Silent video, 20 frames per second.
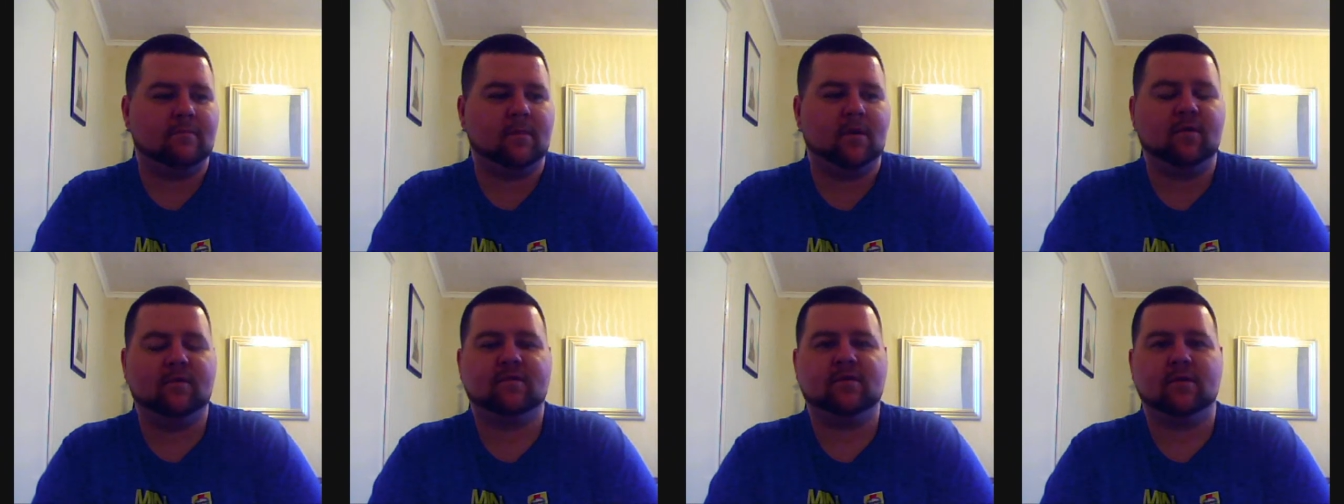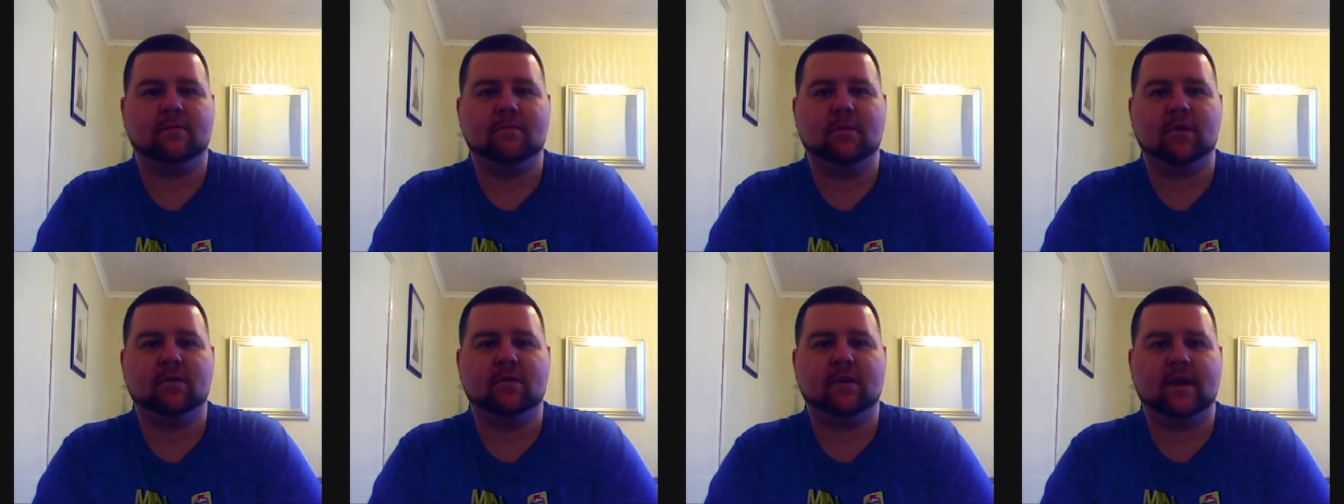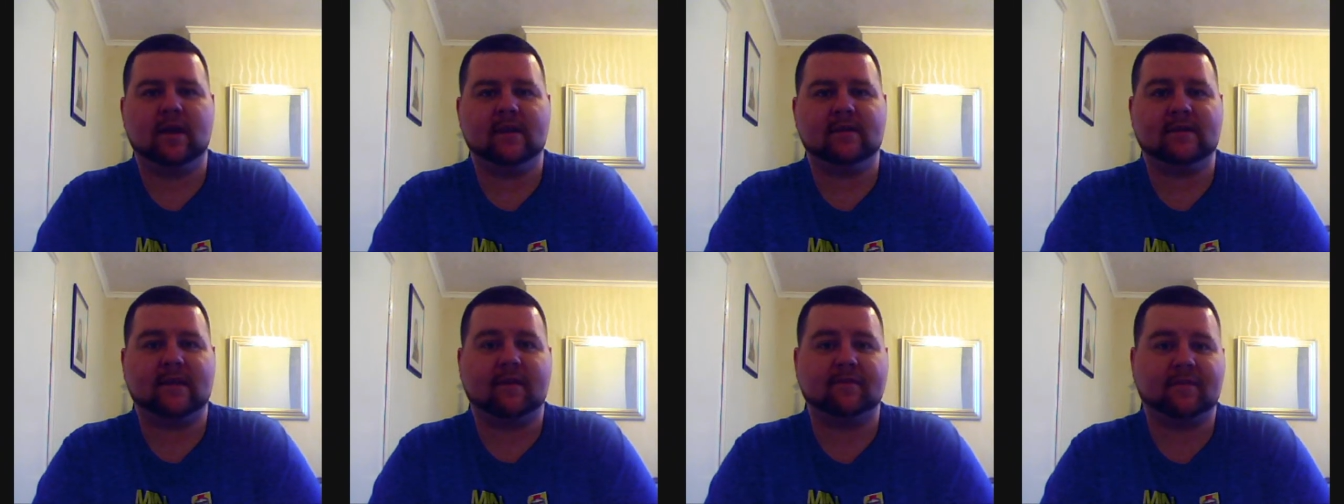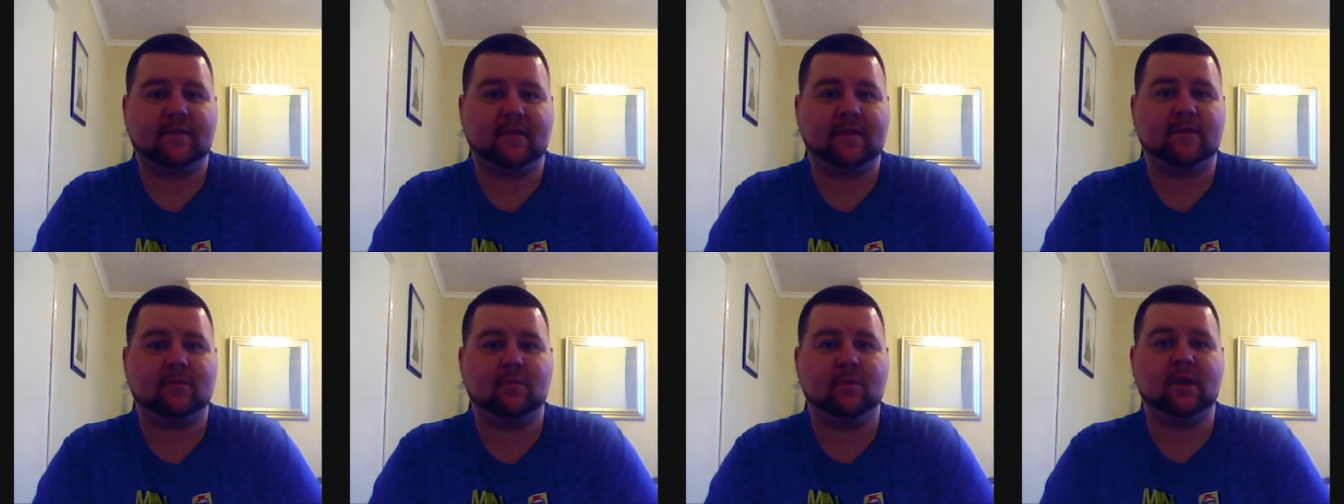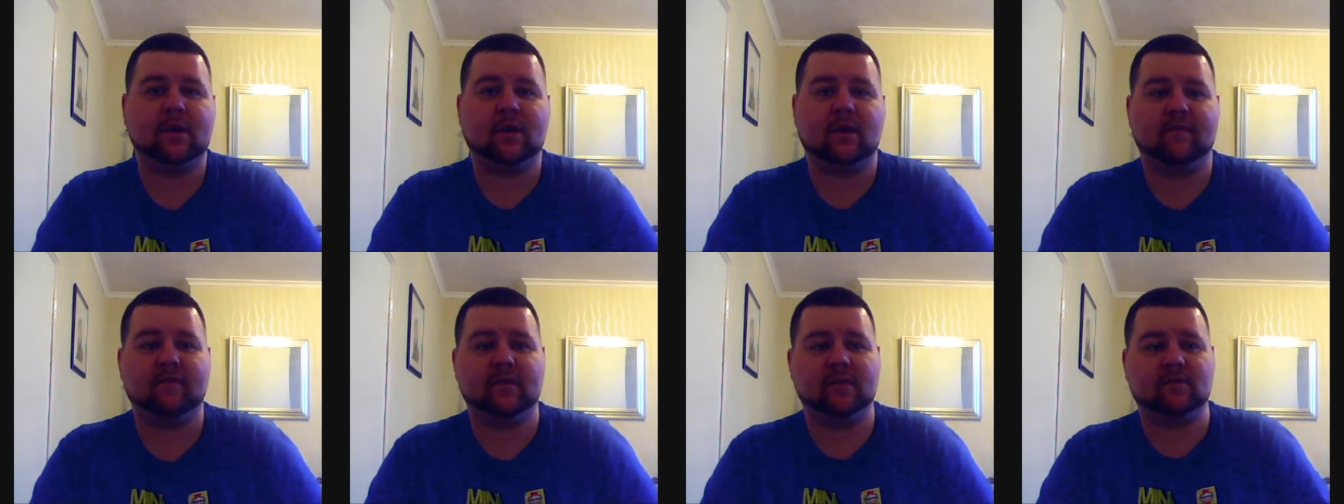move to Mondays after this
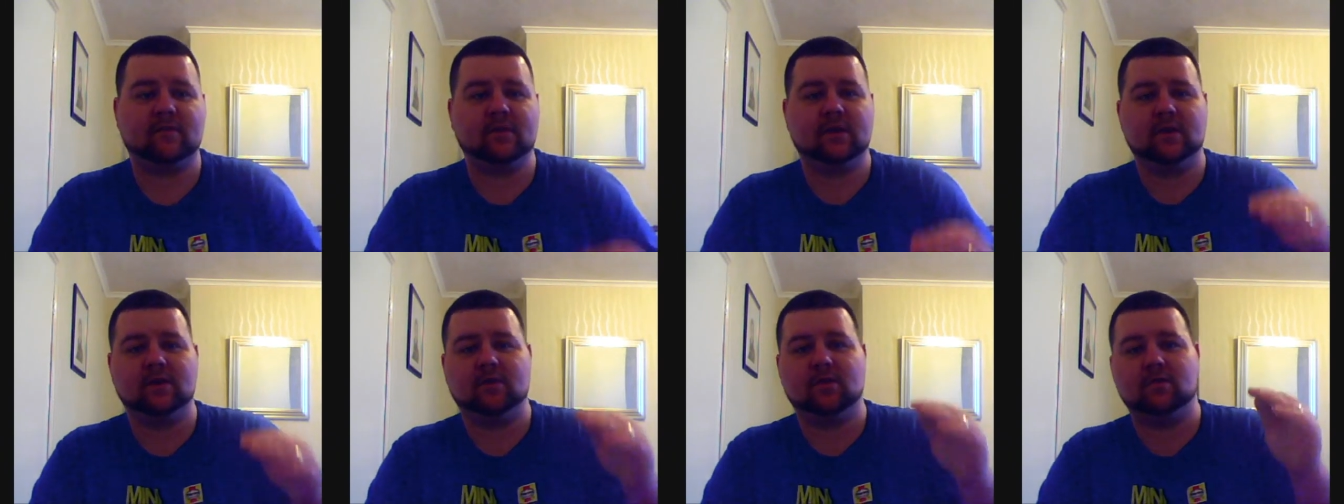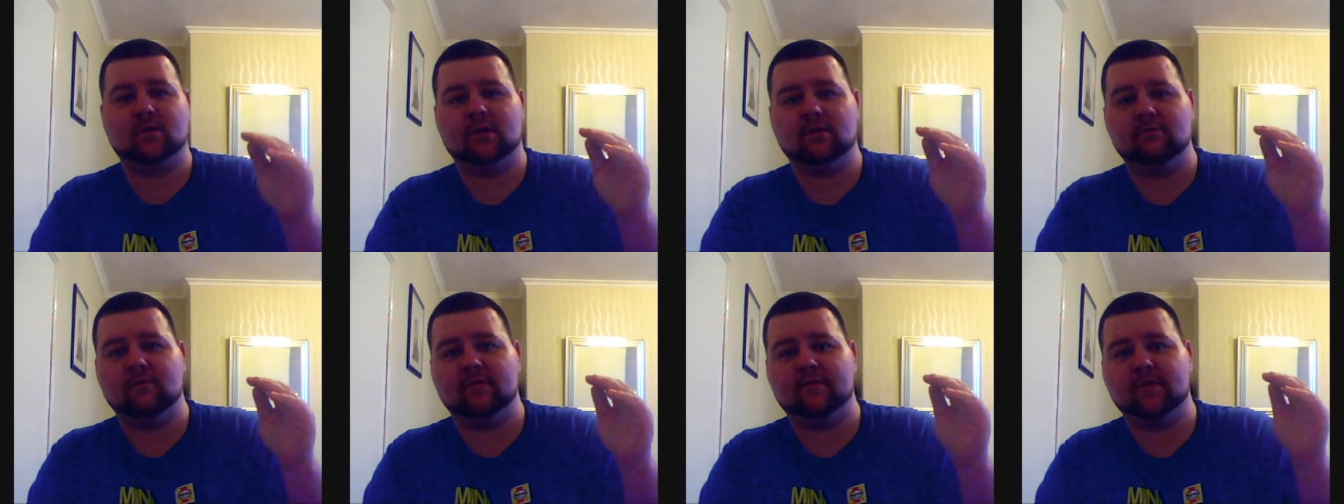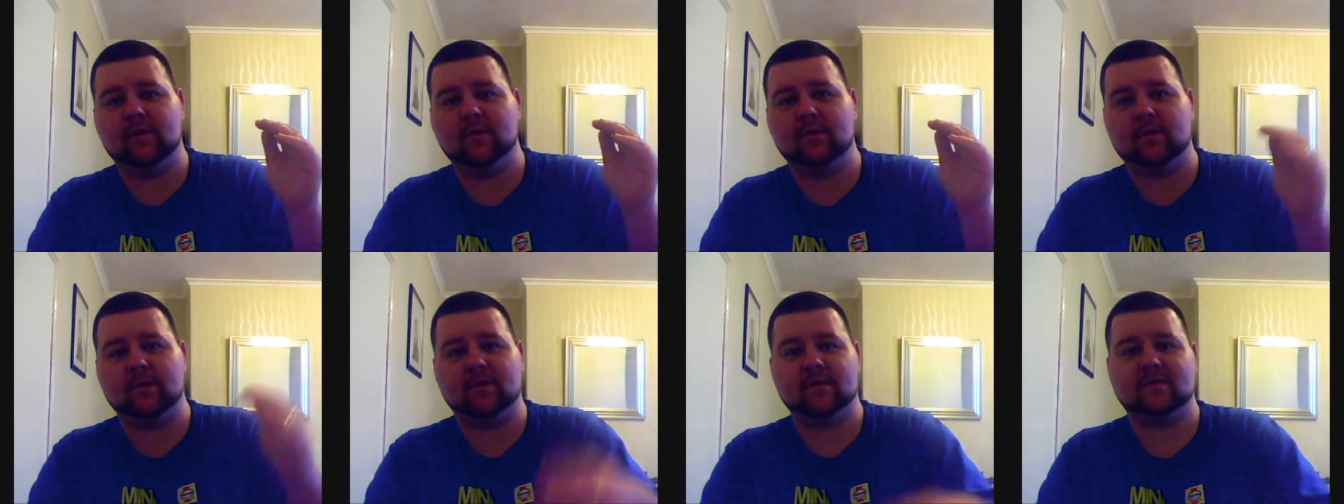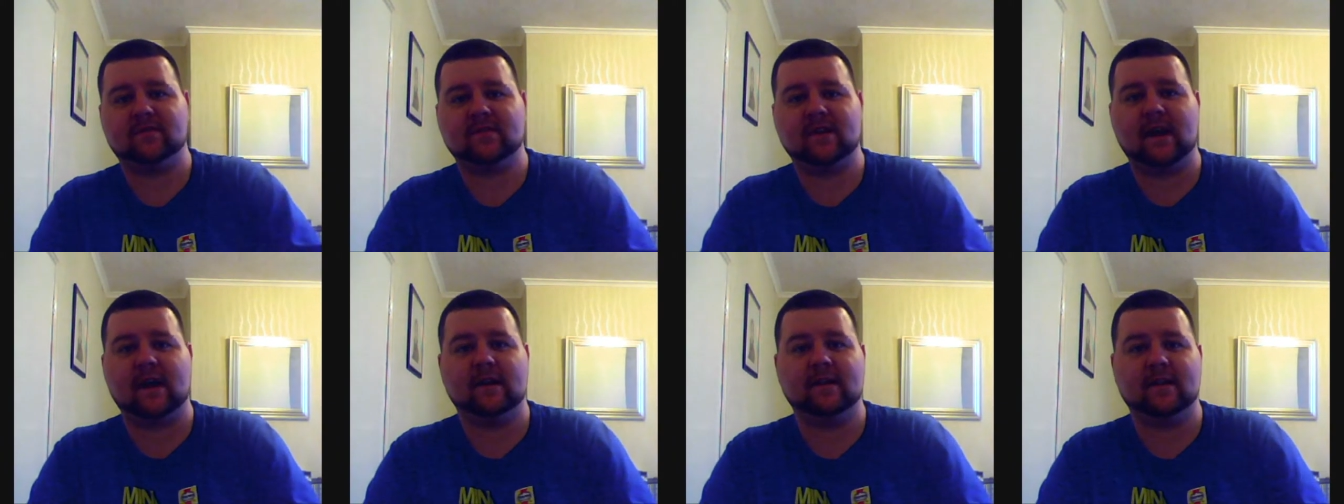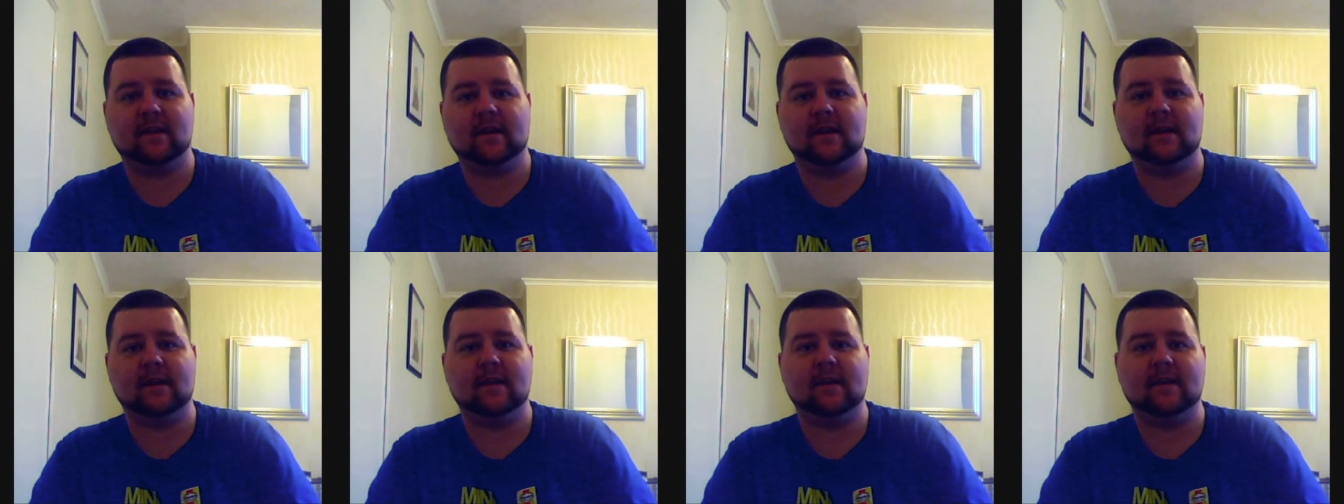week obviously you do your review on the
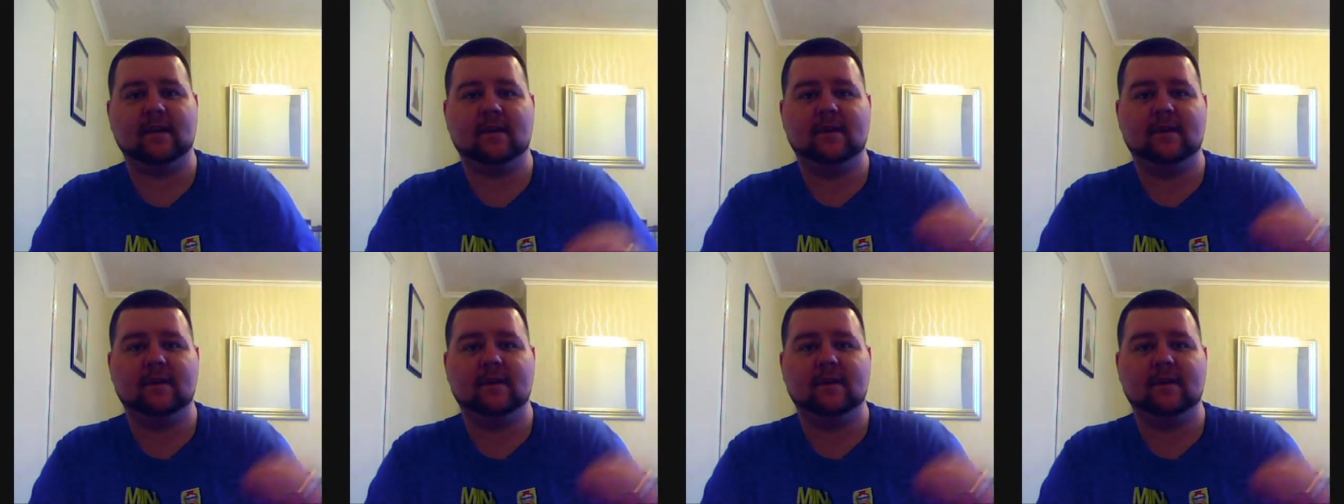Saturday